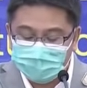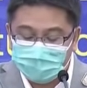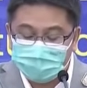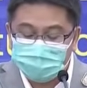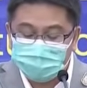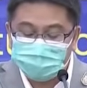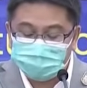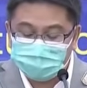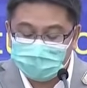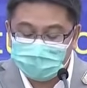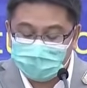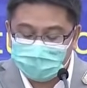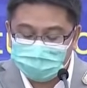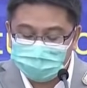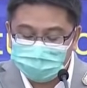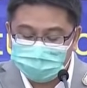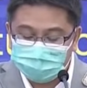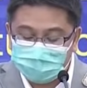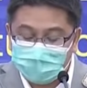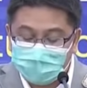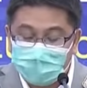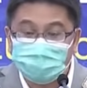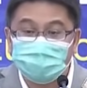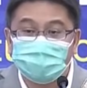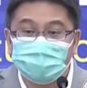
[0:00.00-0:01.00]
of
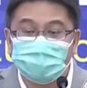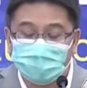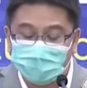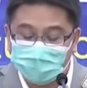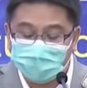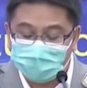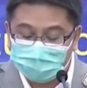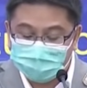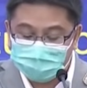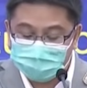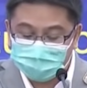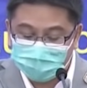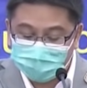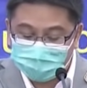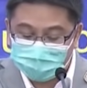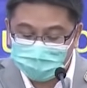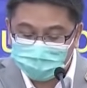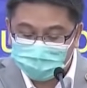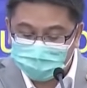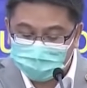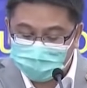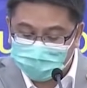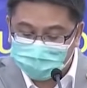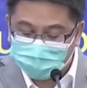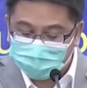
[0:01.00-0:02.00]
staff working in
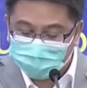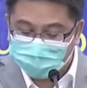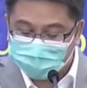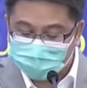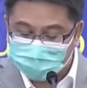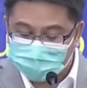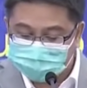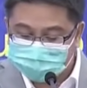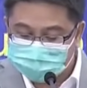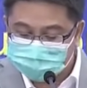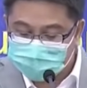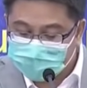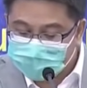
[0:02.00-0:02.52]
Suvarnabhumi Airport.